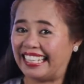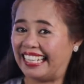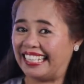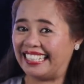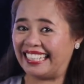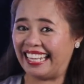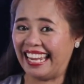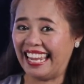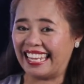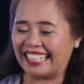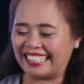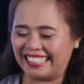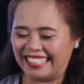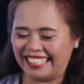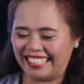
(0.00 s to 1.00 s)

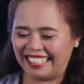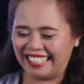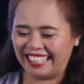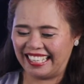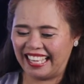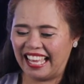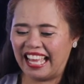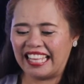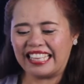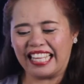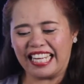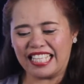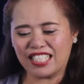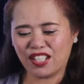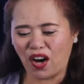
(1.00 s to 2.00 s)
Indeed,
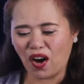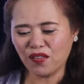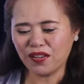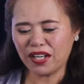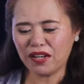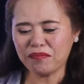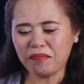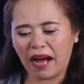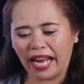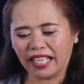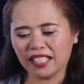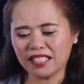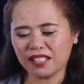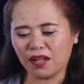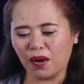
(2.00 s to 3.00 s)
the discovery of
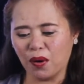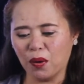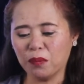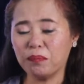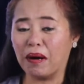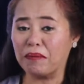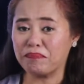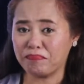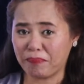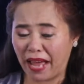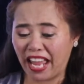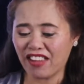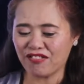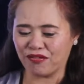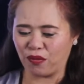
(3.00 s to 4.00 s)
microscope
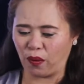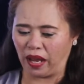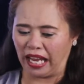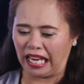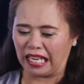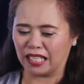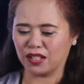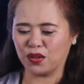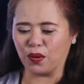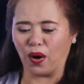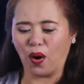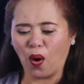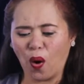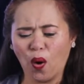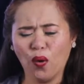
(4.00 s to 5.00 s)
paved way to
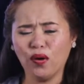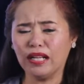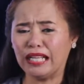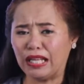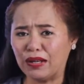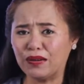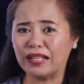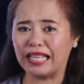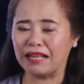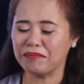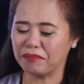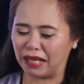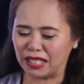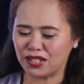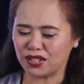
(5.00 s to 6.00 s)
a whole new
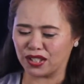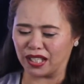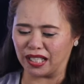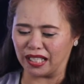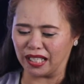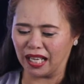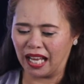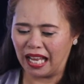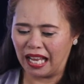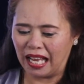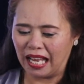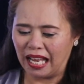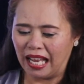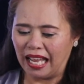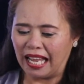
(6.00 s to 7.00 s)
dimension
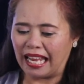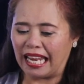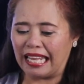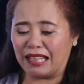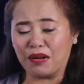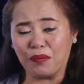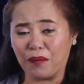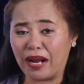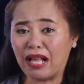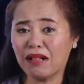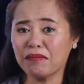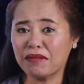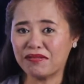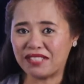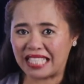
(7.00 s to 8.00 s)
in the
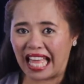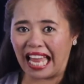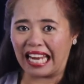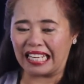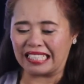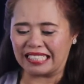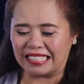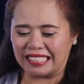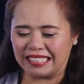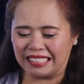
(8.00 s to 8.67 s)
realm of science.